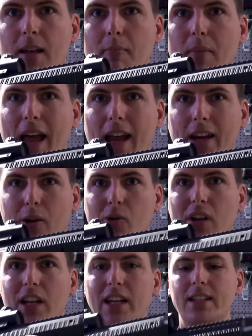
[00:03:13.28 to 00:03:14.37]
mag
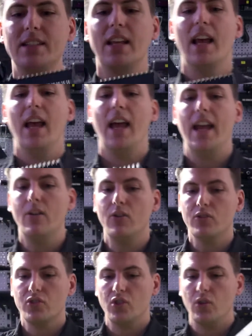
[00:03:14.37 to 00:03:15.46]
release. And
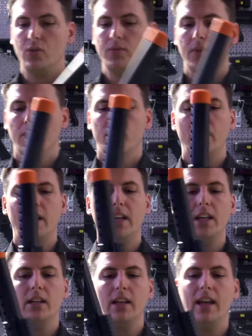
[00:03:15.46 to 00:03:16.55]
also
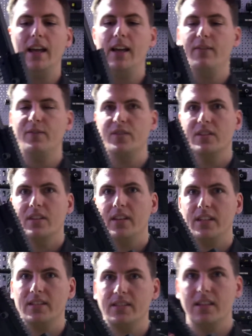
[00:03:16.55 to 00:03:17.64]
we have
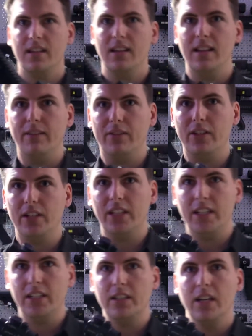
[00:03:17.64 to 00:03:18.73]
this lever
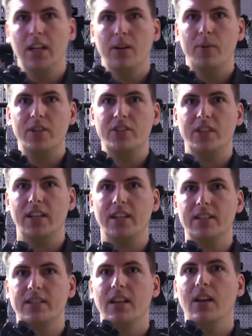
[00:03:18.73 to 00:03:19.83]
here, which
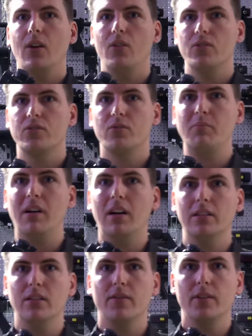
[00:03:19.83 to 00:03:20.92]
is also
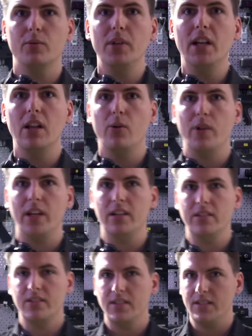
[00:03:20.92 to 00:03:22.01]
part of the reloading
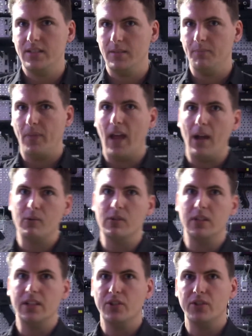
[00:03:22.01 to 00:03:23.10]
system. I
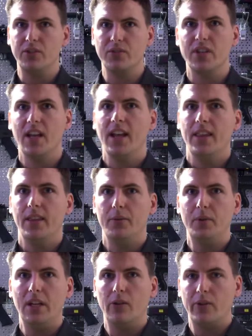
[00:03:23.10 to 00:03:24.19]
will introduce the
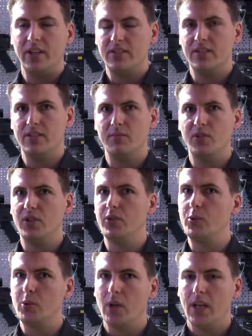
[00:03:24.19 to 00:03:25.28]
reloading system to
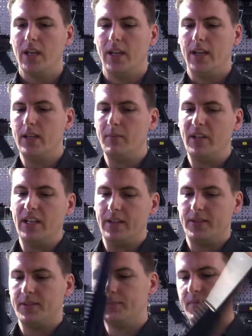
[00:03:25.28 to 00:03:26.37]
you in a
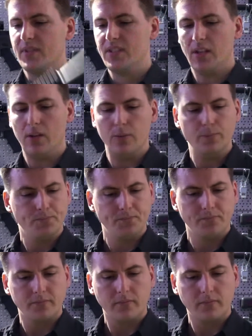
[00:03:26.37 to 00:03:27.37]
minute. So